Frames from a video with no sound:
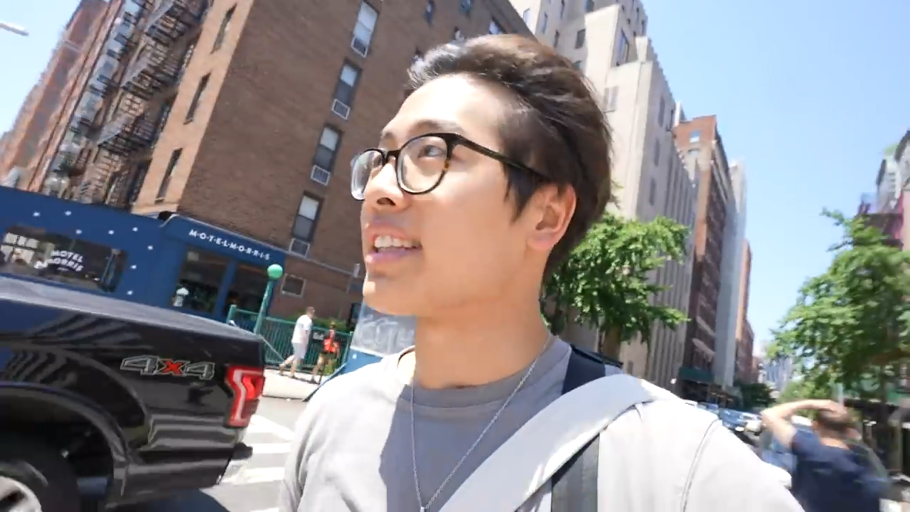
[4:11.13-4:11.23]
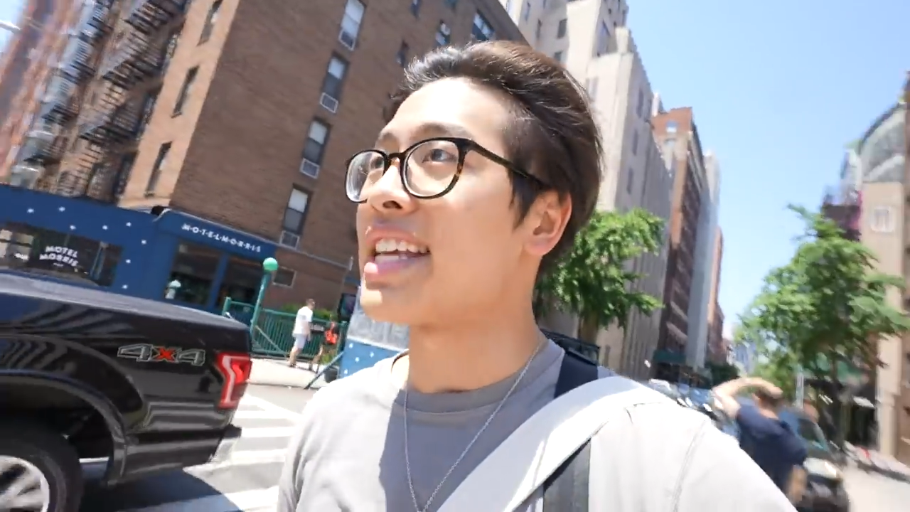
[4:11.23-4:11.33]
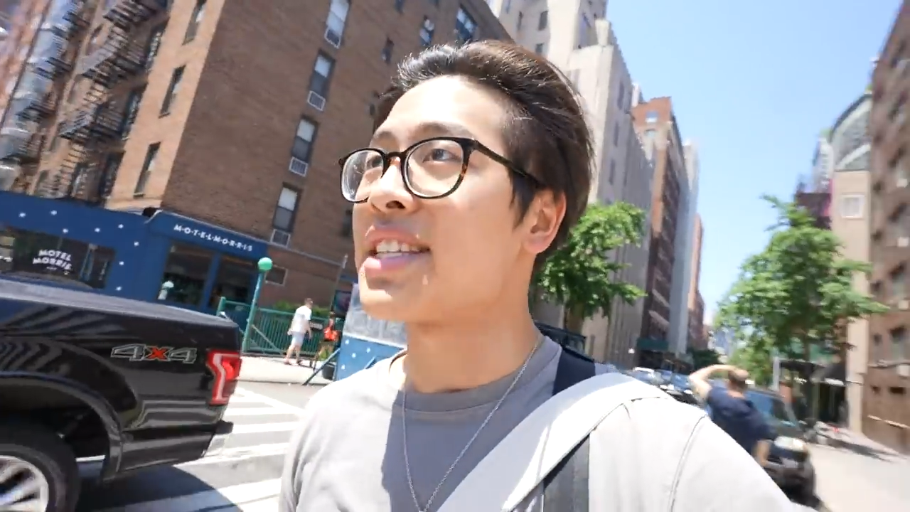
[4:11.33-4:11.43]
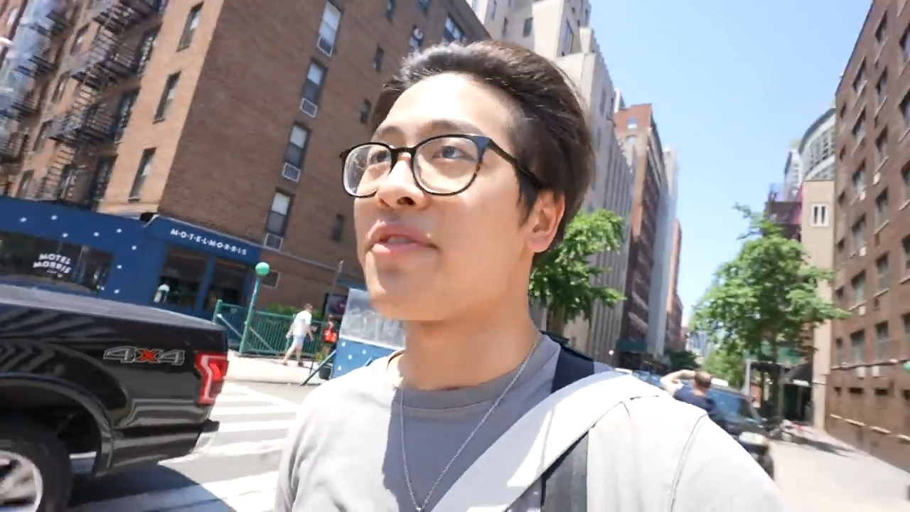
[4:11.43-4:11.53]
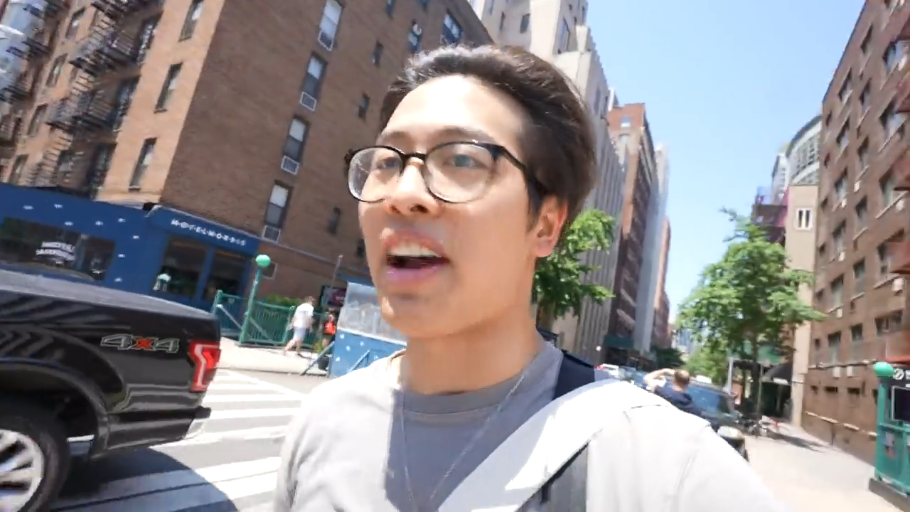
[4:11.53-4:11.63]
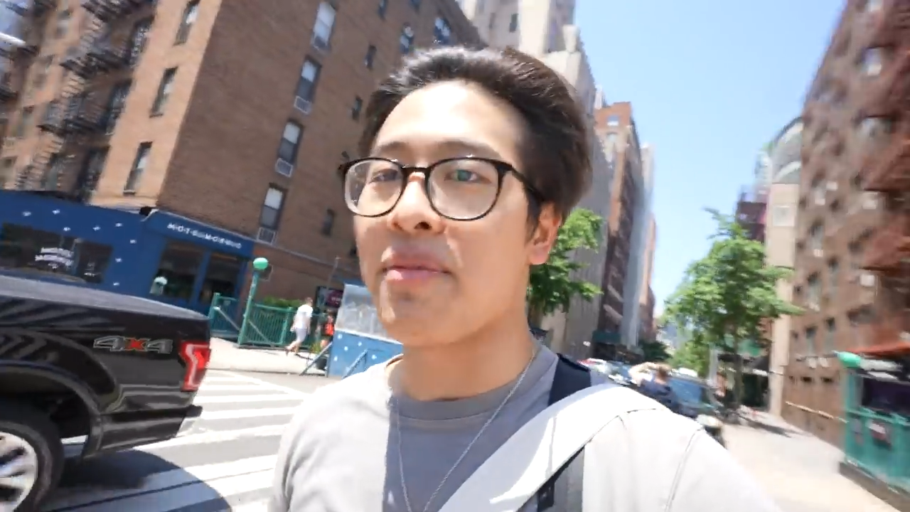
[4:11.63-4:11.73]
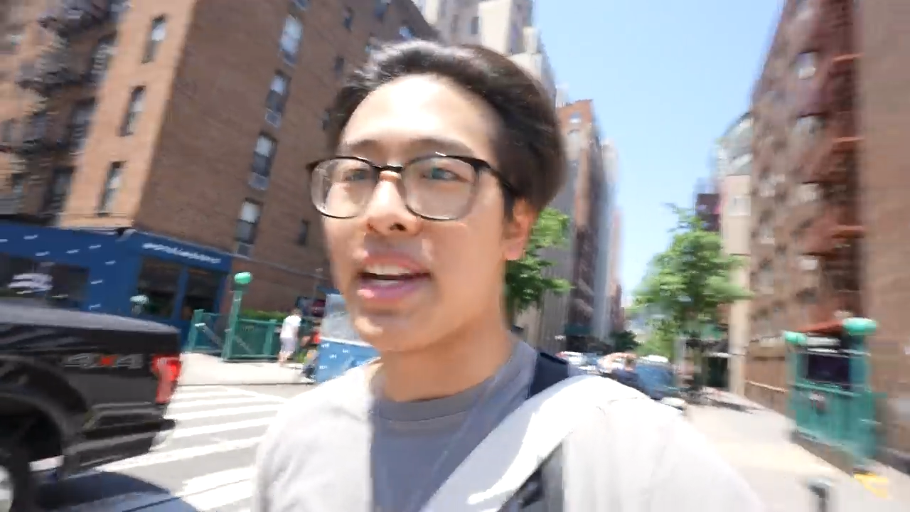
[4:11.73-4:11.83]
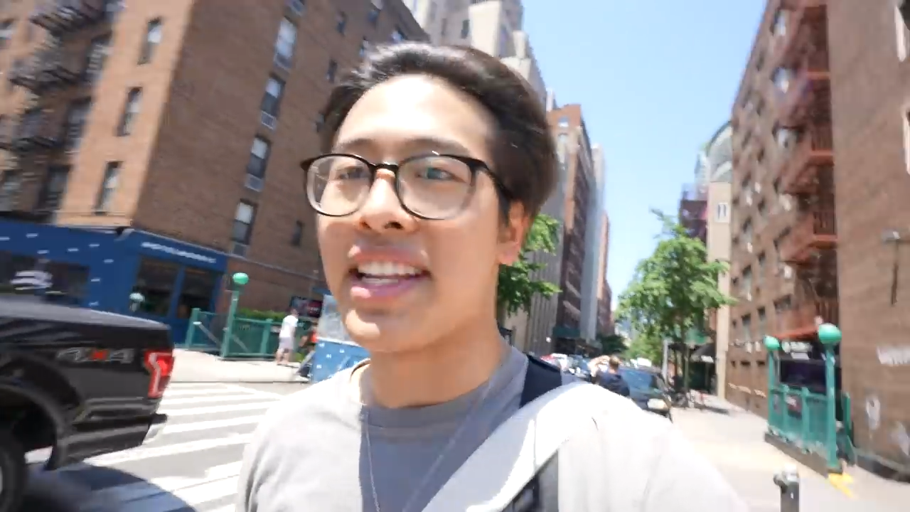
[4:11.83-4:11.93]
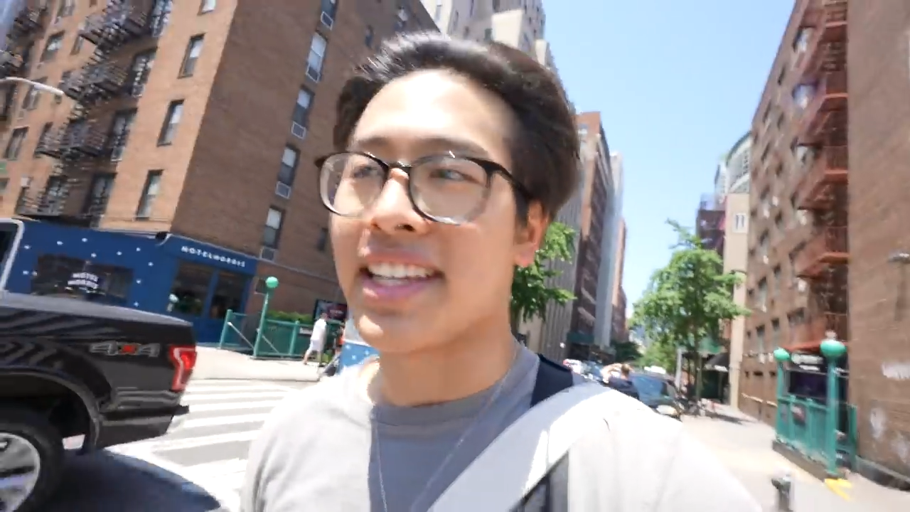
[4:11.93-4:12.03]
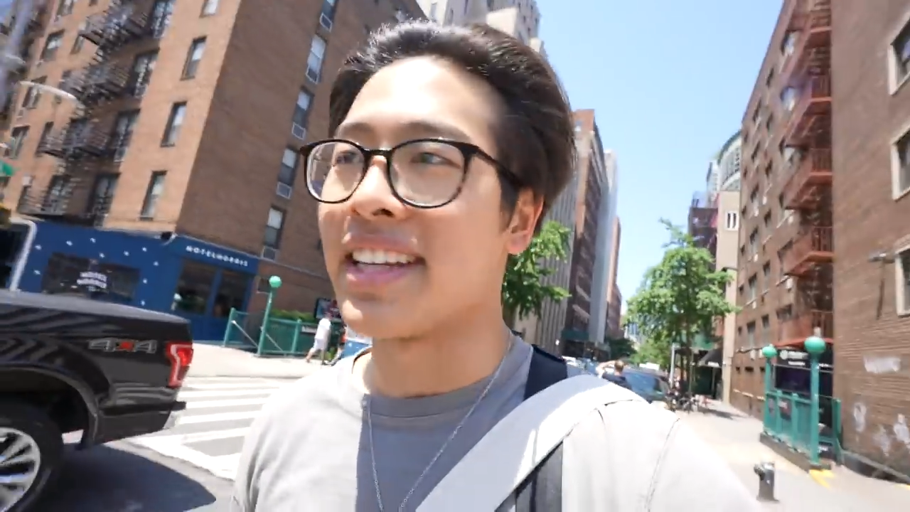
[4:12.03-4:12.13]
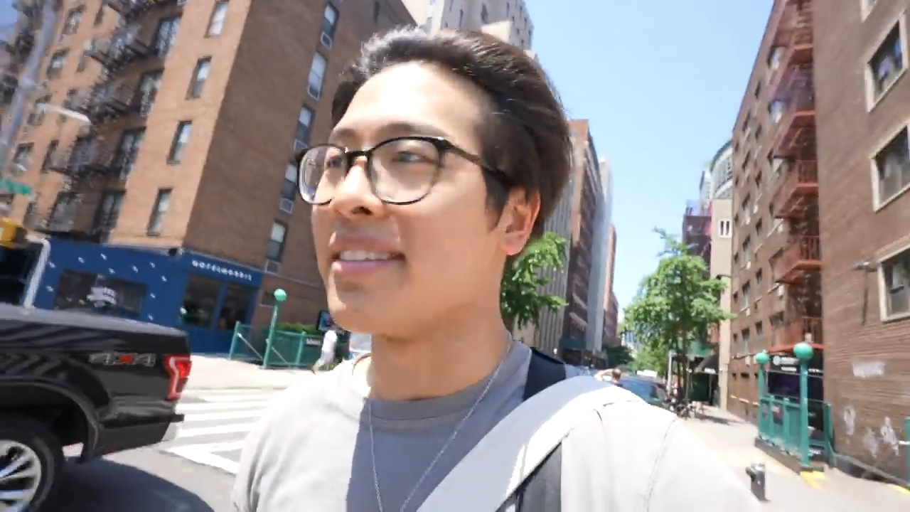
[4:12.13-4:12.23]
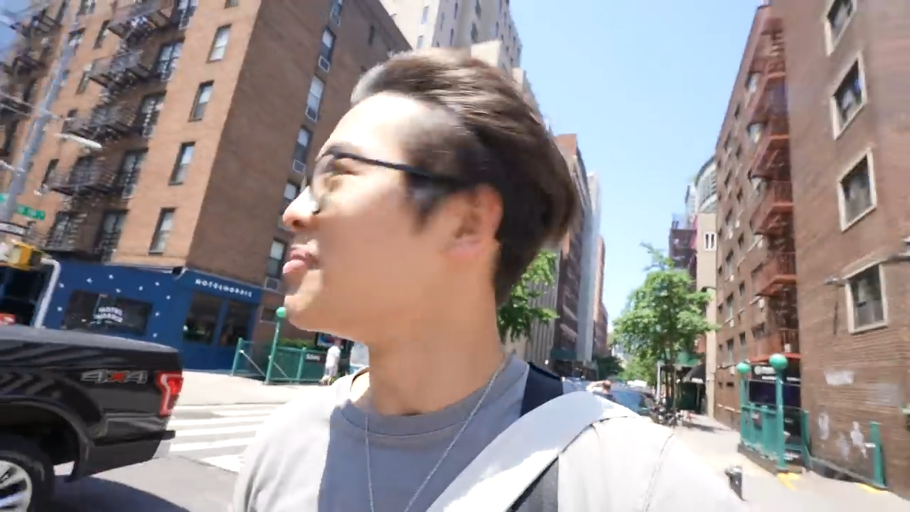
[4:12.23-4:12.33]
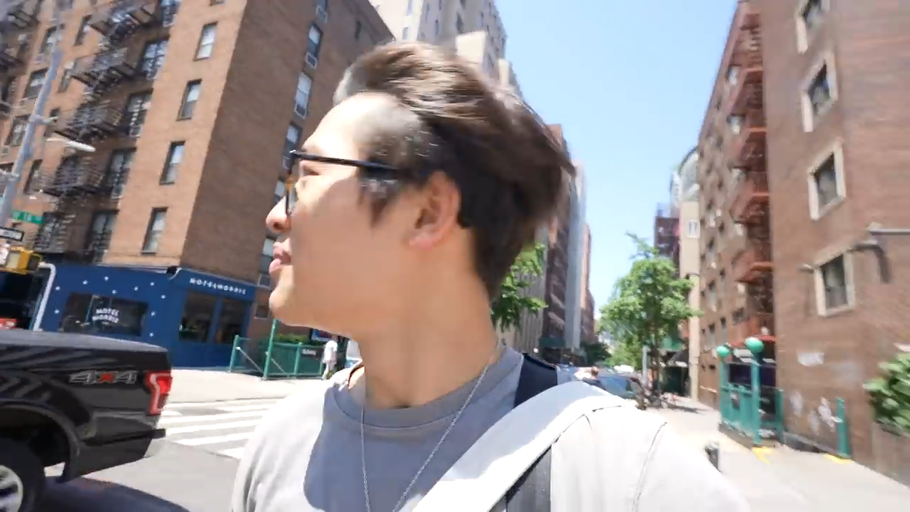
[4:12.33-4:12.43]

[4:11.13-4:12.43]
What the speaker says: less than 5 minutes and